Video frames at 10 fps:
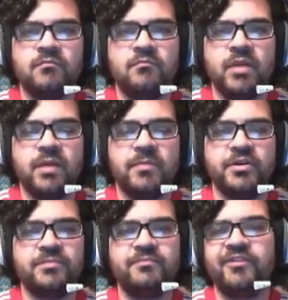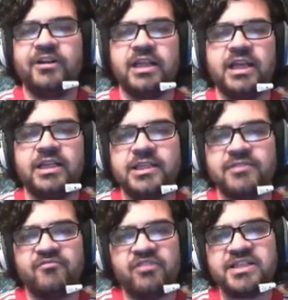My opponent very likely to
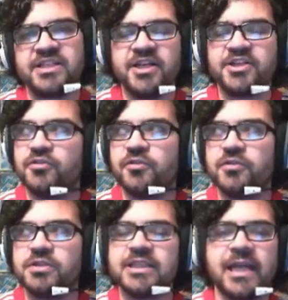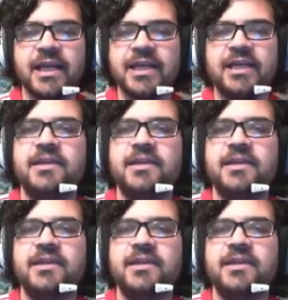research or Dedenne here.